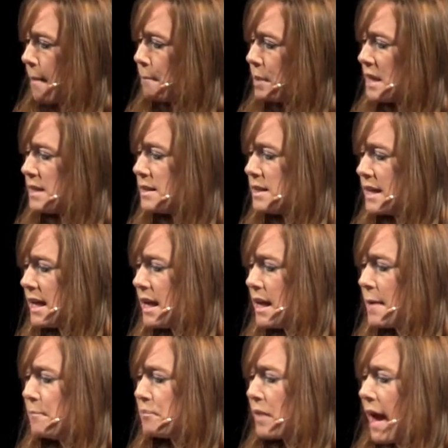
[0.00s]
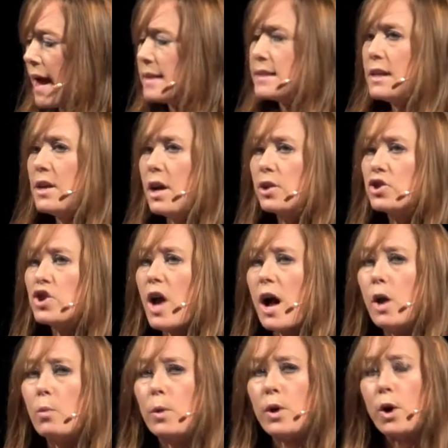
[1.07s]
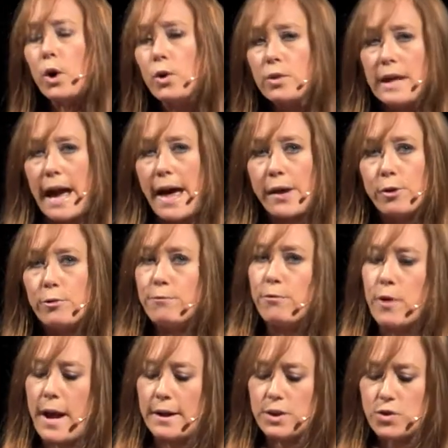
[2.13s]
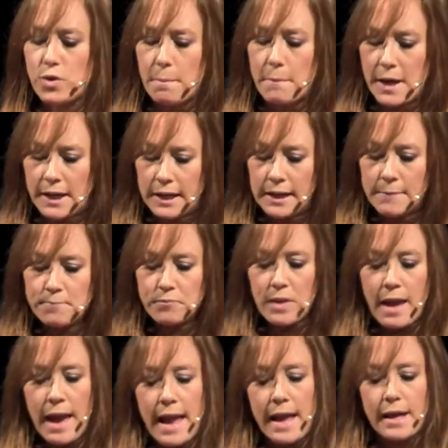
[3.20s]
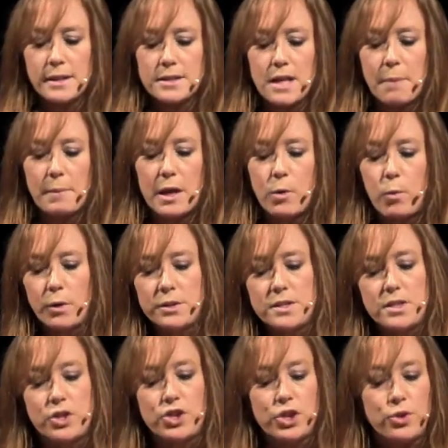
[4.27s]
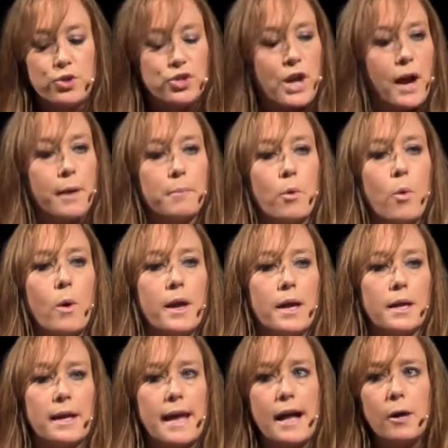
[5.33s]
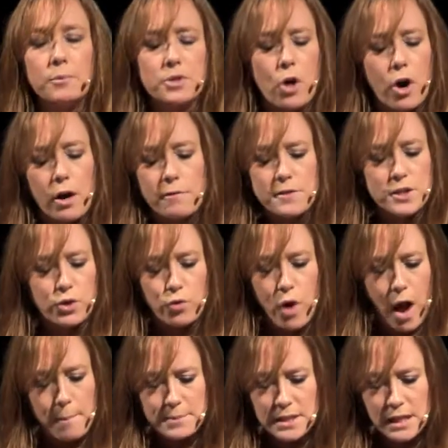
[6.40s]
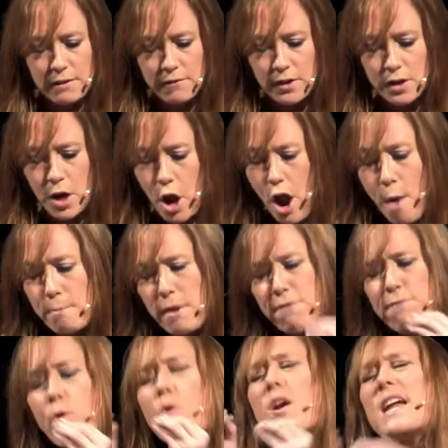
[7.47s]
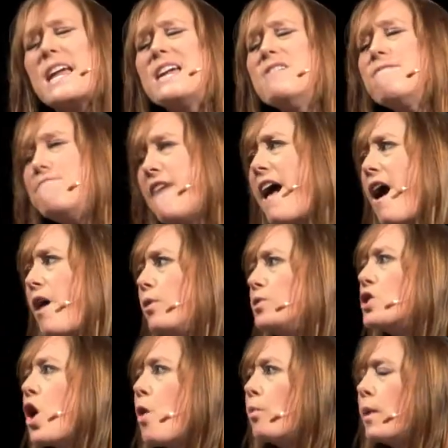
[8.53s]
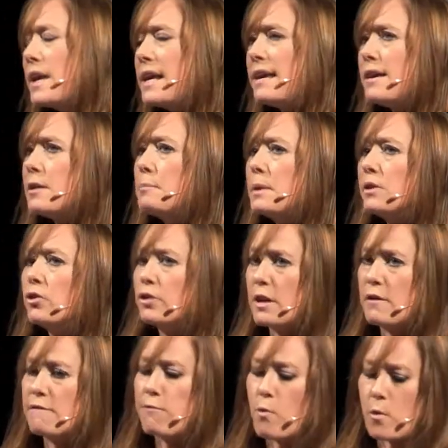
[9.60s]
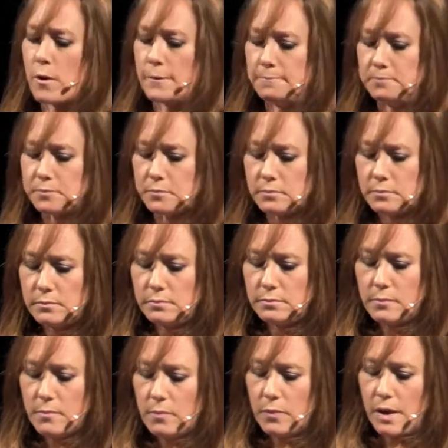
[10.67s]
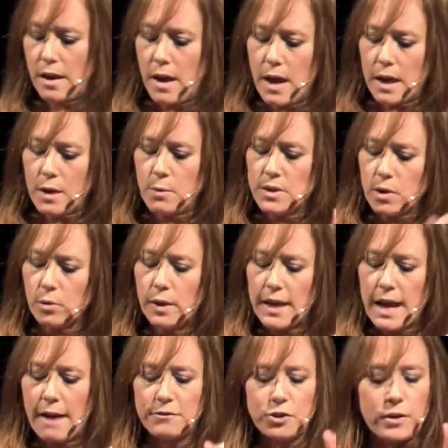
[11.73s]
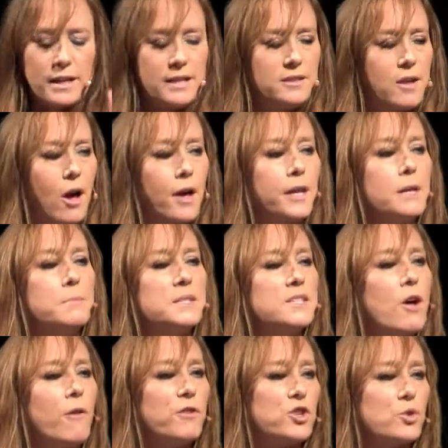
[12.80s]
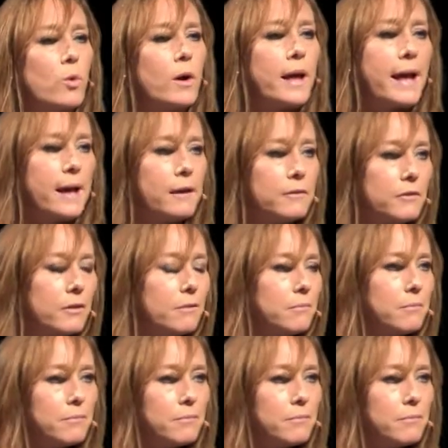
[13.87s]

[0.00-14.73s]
B.C., as a young child, would herd cattle for extra money, and he worked as a shoeshine boy, and he helped to harvest crops even, before he found what he had been looking for. It was only after he taught himself shorthand